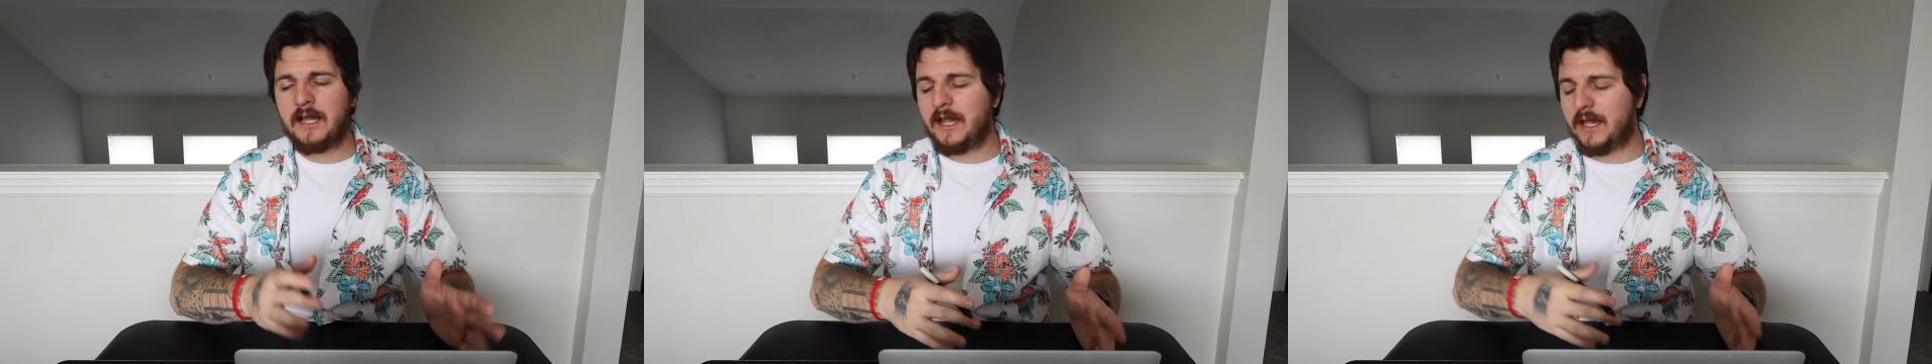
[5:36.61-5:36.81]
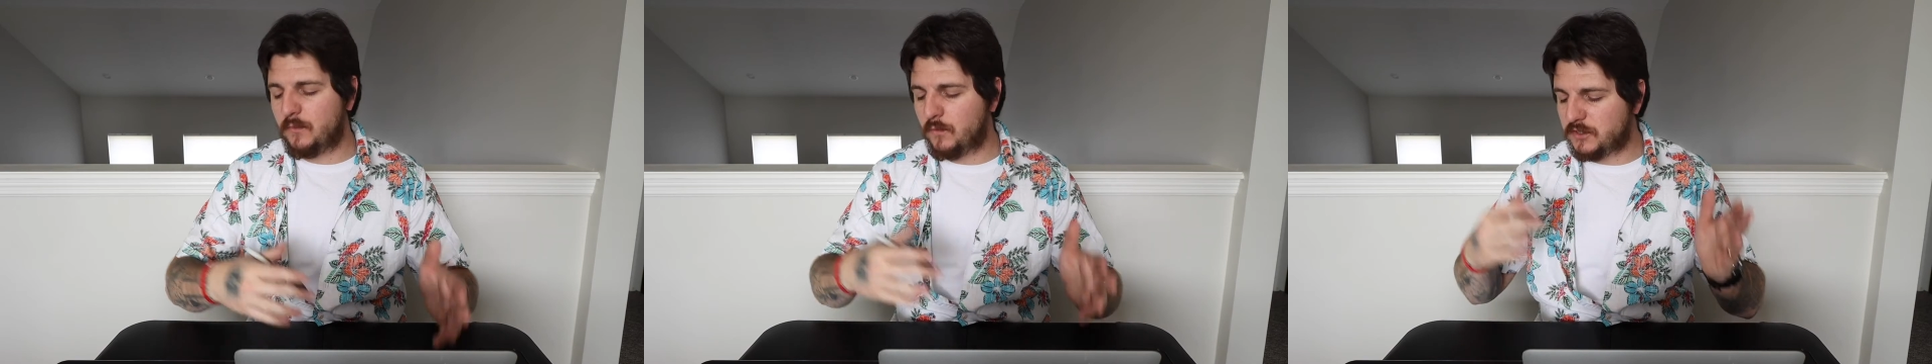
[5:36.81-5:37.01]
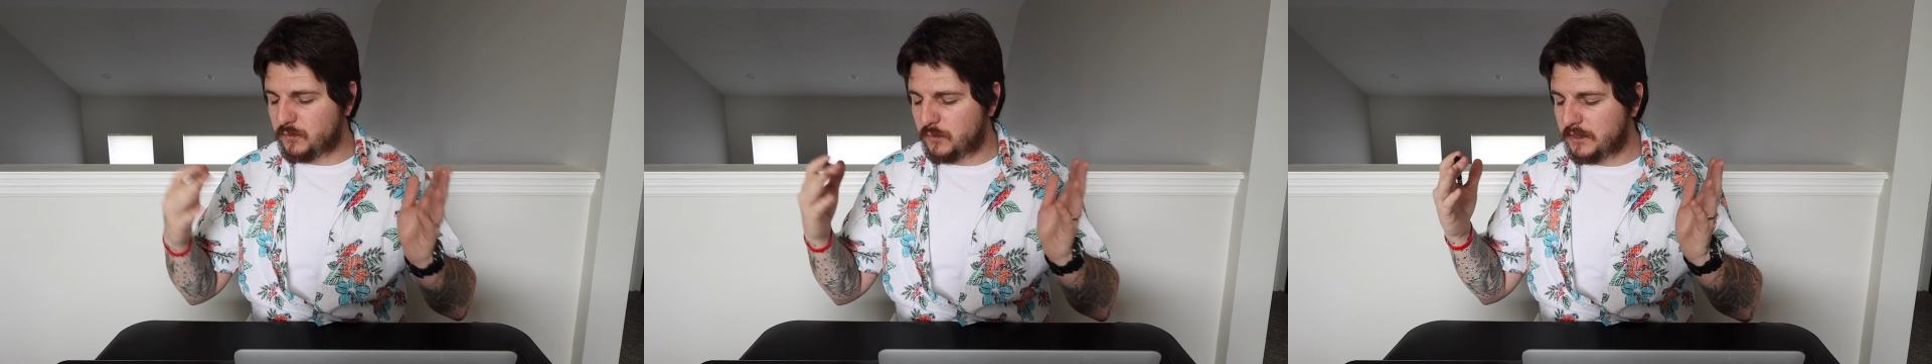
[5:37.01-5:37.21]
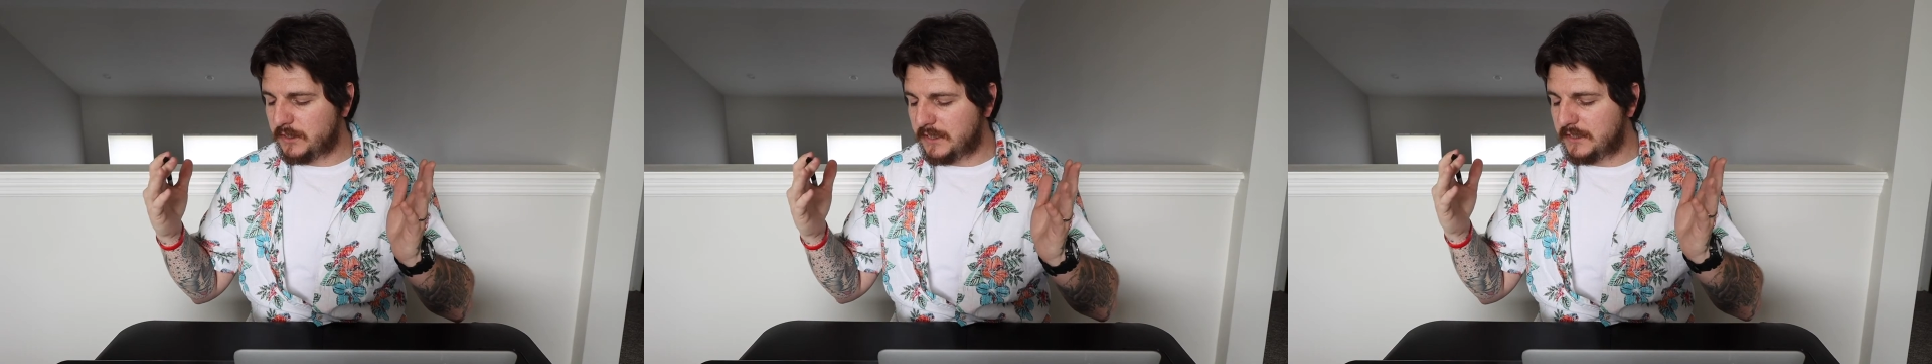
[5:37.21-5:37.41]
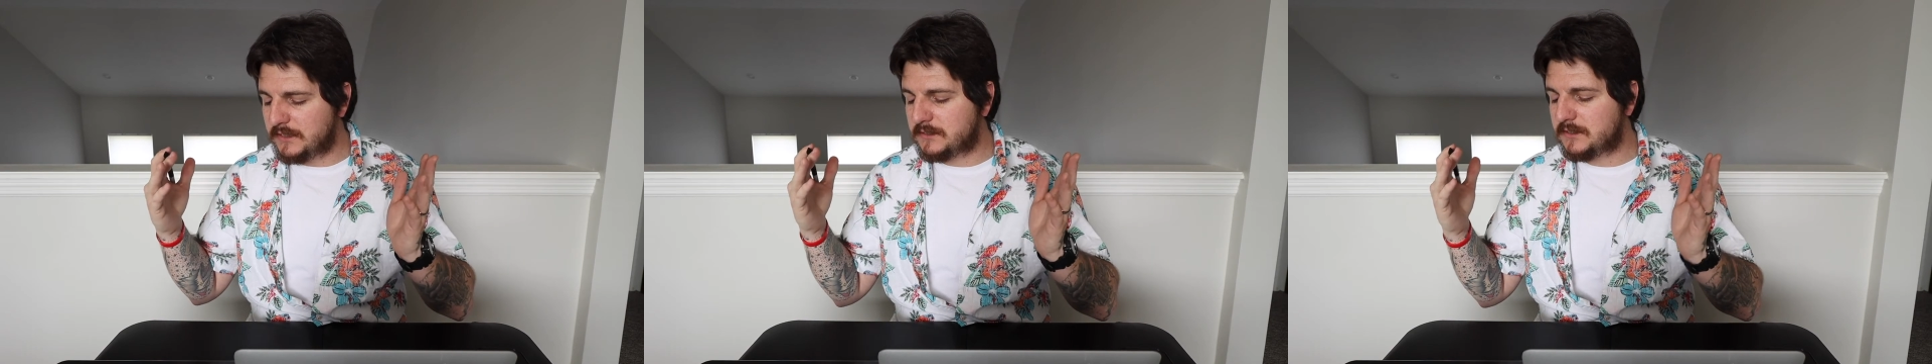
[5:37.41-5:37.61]
and which one
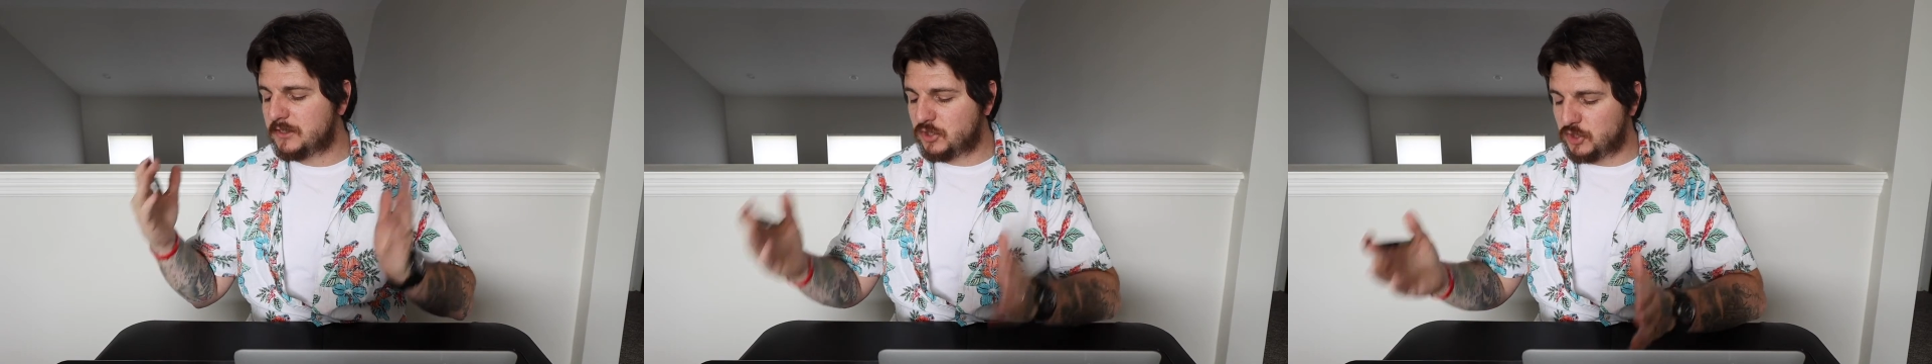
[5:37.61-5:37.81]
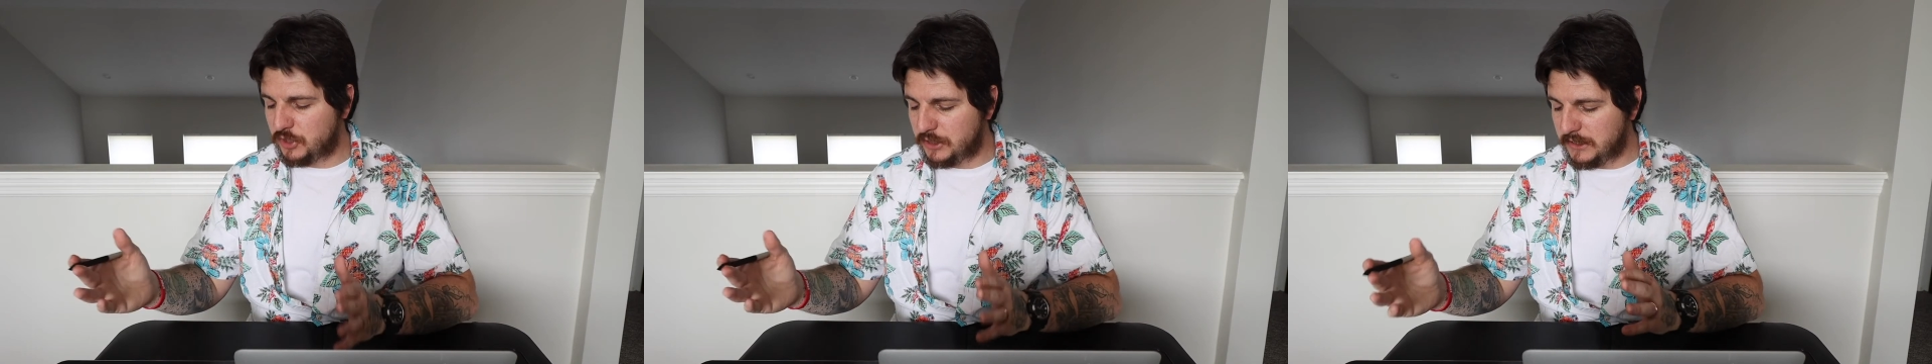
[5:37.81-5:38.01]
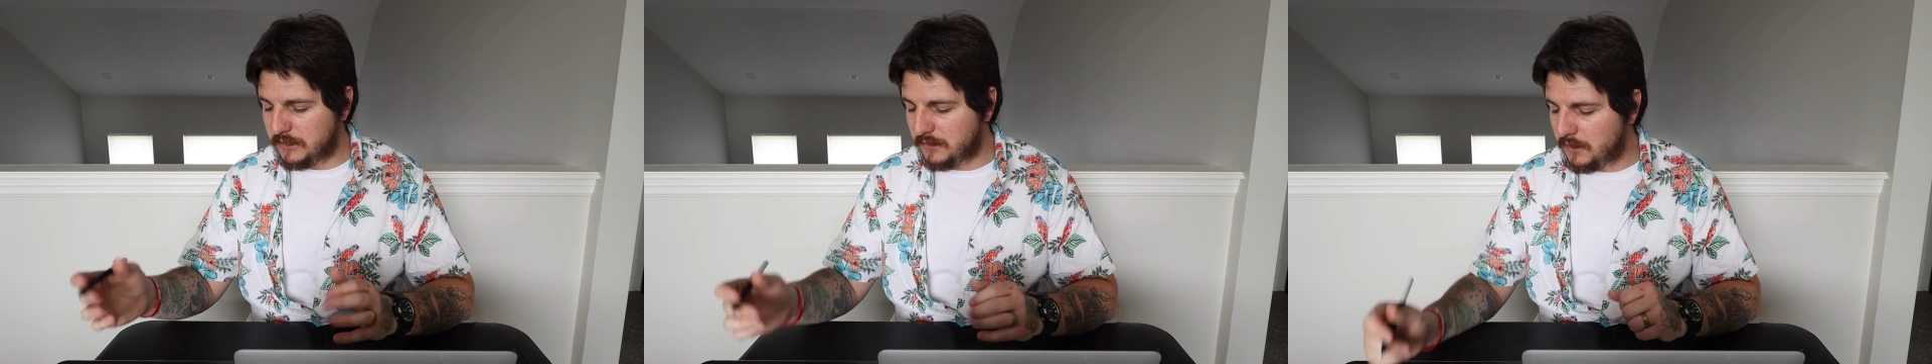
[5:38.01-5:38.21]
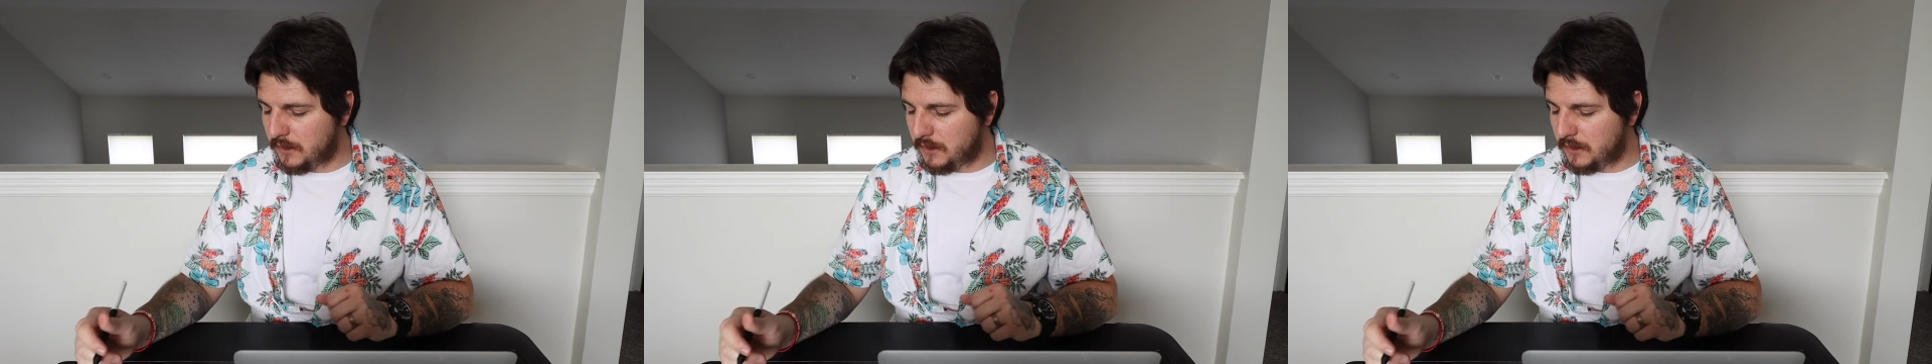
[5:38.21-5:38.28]
is chi.